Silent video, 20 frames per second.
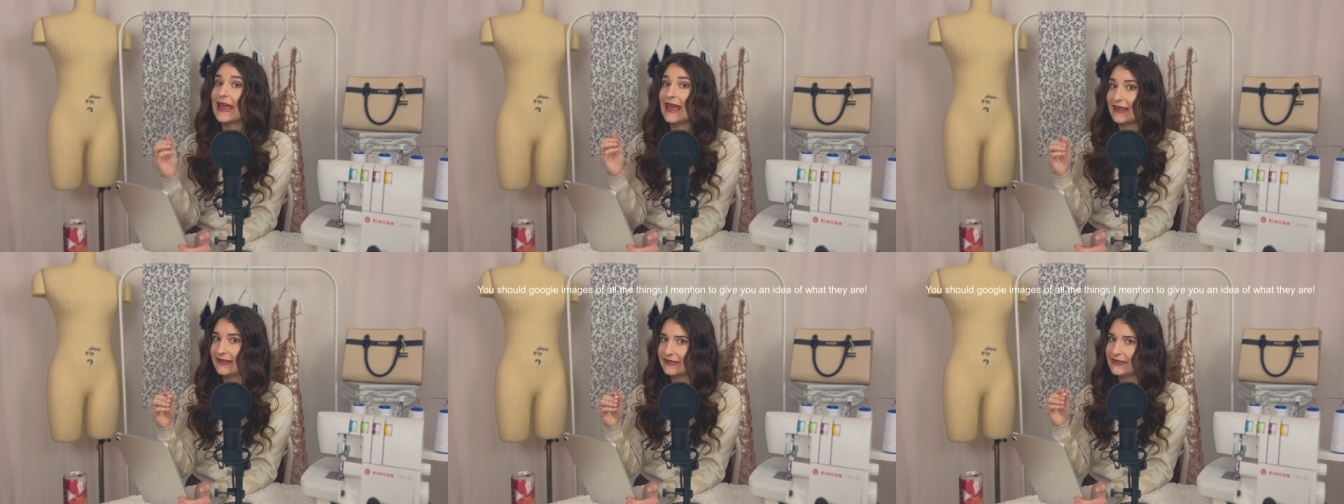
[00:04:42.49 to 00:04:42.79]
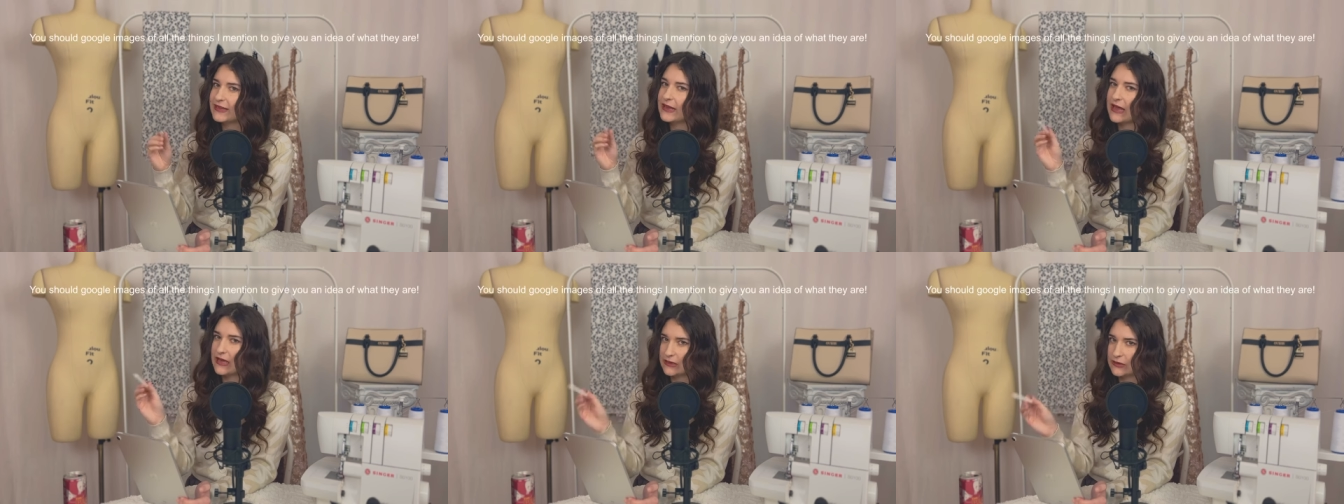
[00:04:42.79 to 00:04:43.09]
and
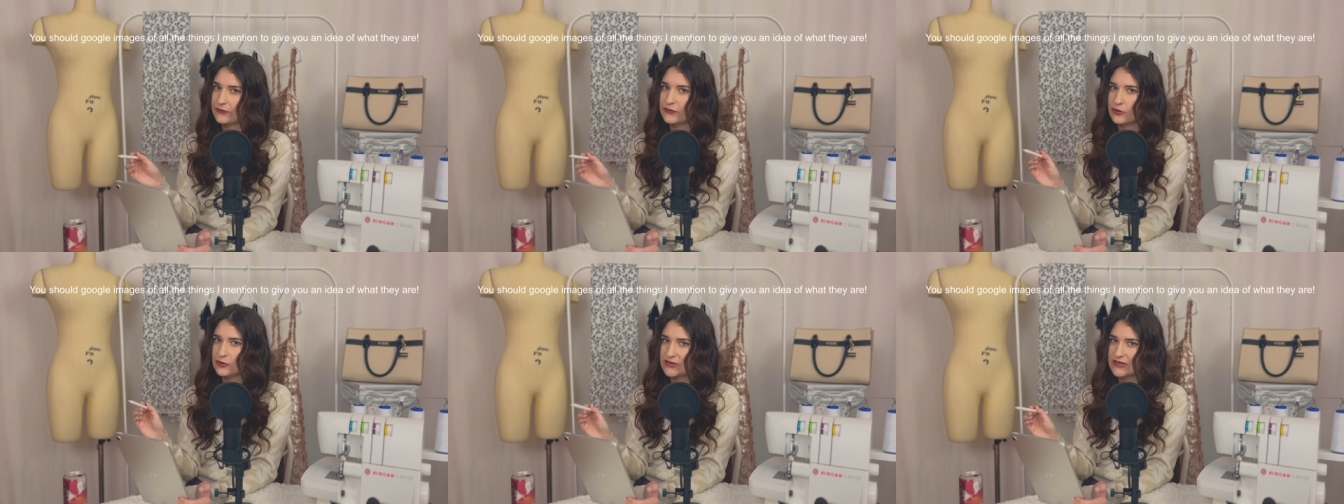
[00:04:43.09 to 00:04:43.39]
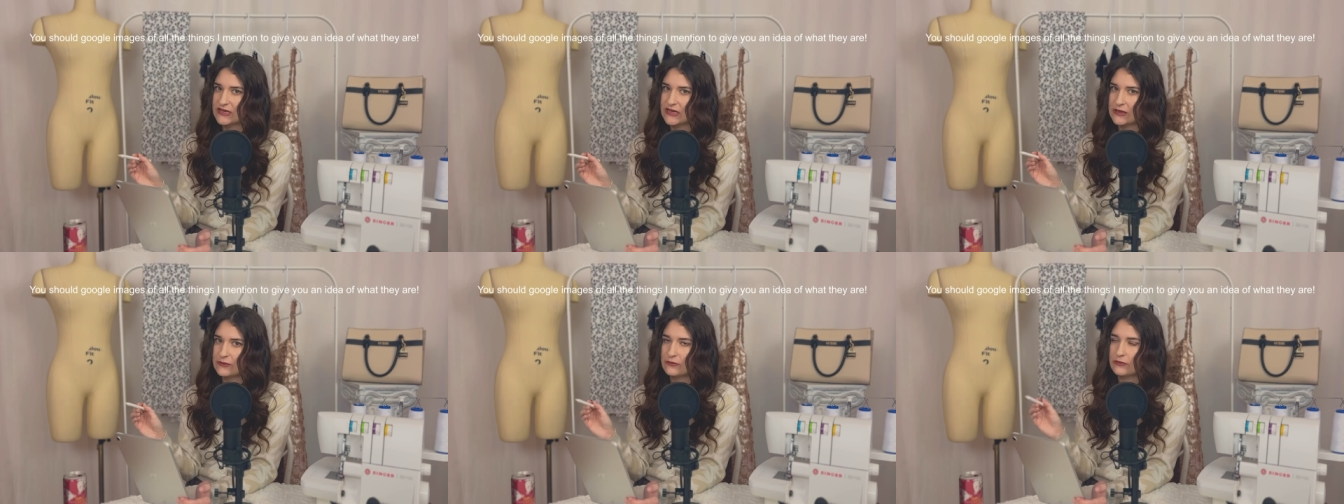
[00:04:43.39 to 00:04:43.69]
the end of your
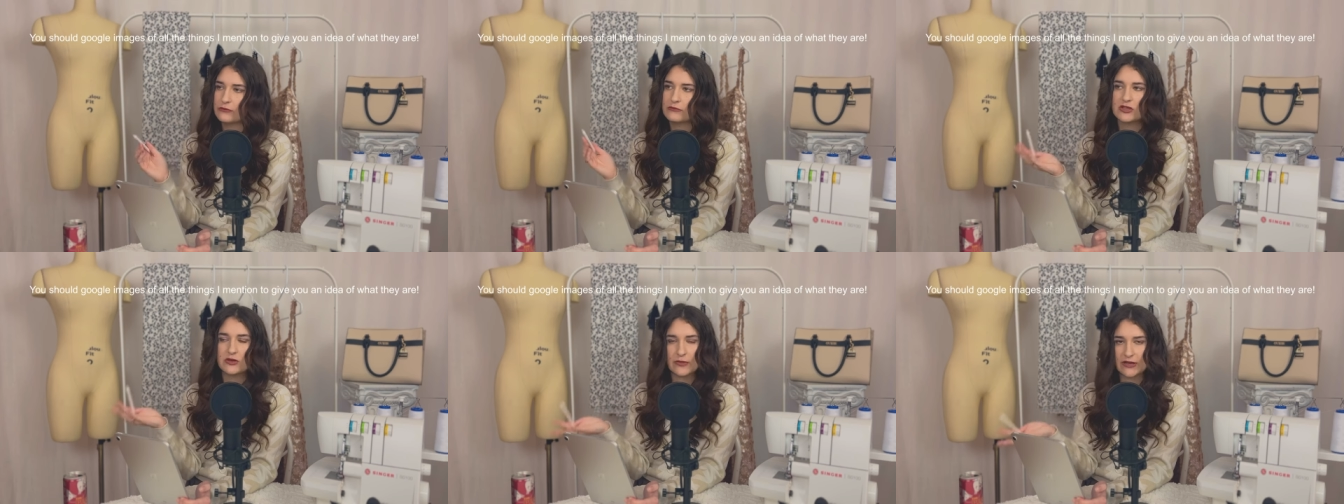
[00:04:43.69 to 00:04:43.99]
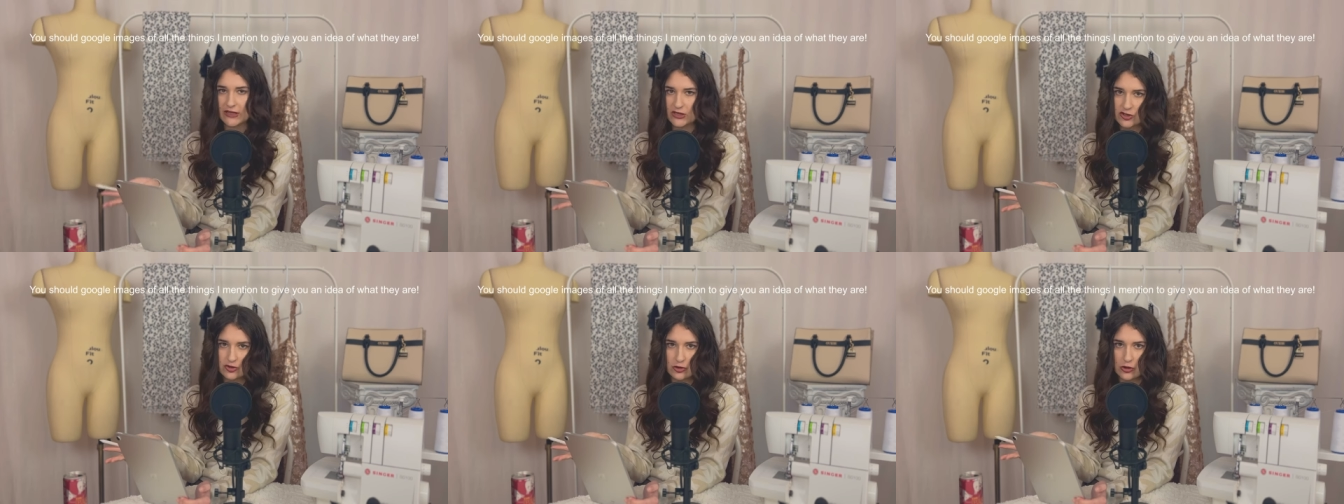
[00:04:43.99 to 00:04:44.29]
seam to make
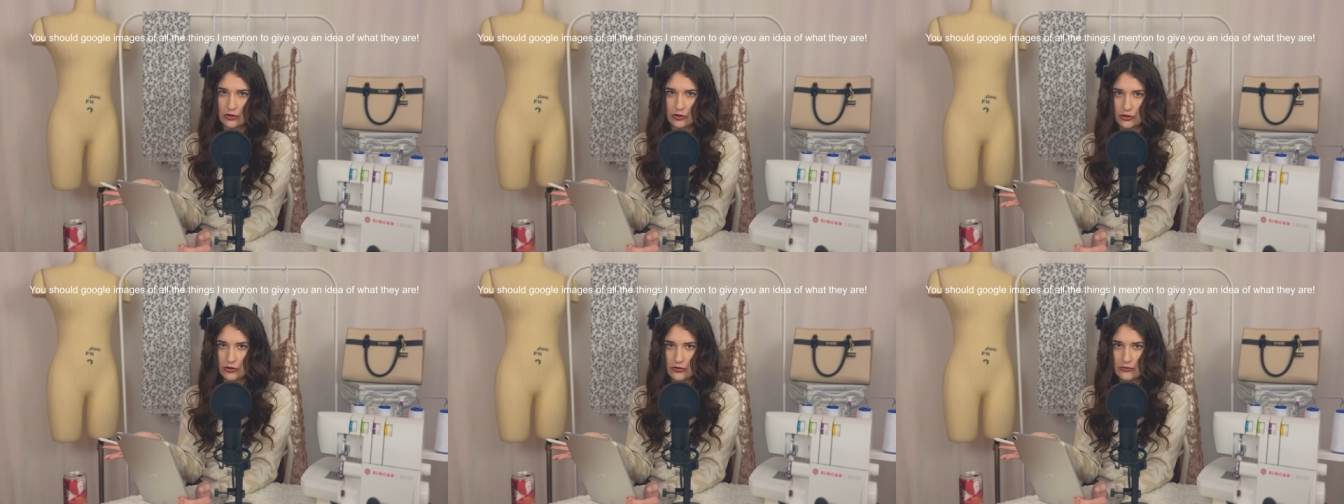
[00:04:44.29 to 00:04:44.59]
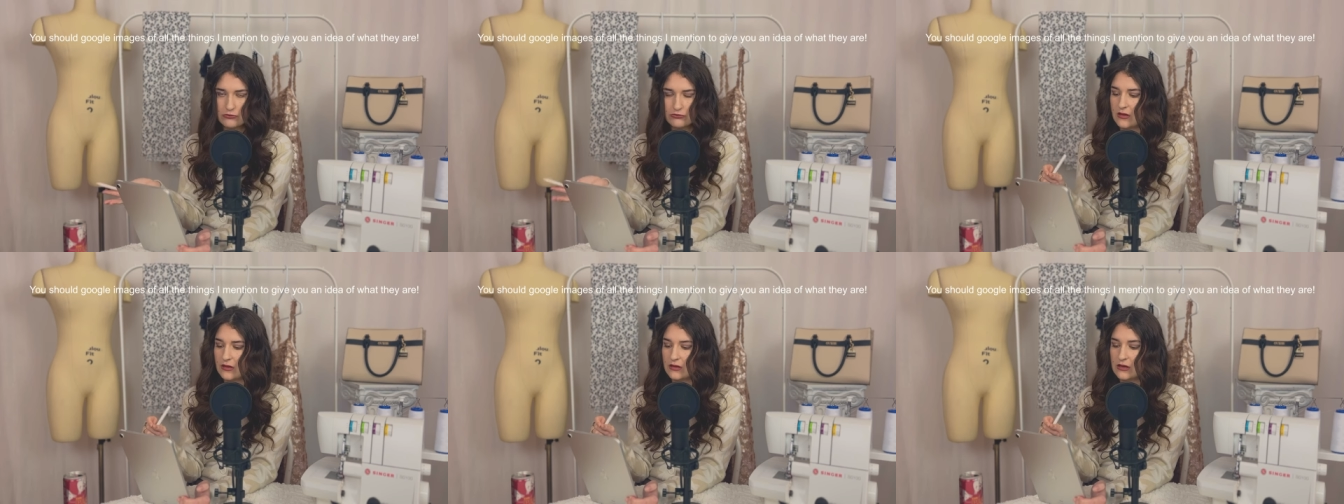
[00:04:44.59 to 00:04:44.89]
it
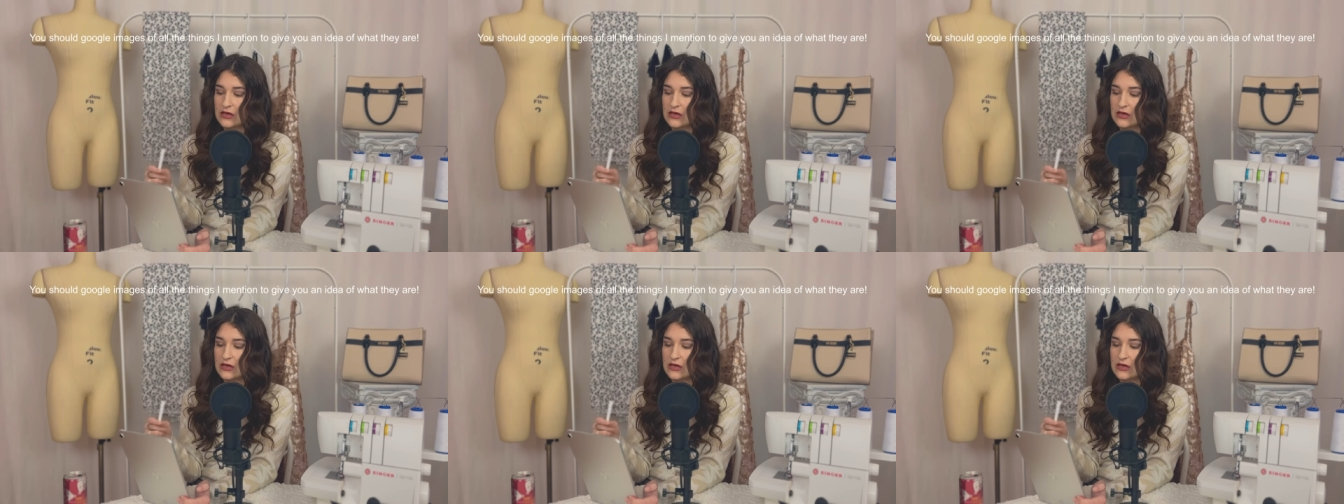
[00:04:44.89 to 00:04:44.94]
stronger.